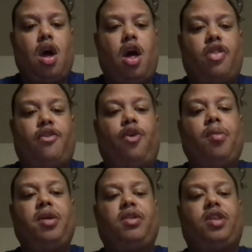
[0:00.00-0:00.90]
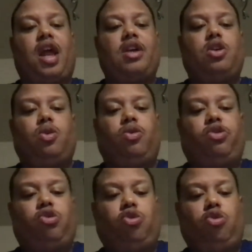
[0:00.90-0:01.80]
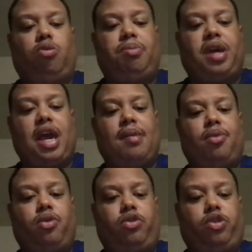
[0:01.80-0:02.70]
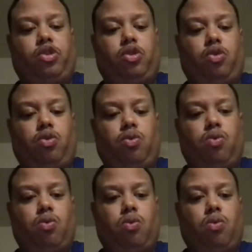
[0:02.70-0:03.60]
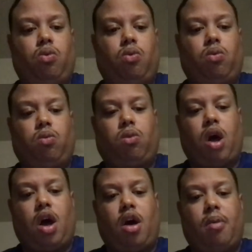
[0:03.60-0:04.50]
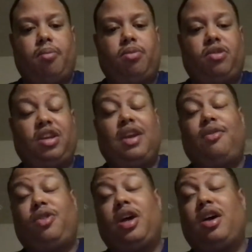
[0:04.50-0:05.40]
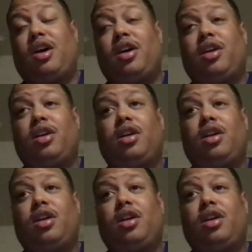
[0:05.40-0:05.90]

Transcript: The formulas that I used to be able to see if the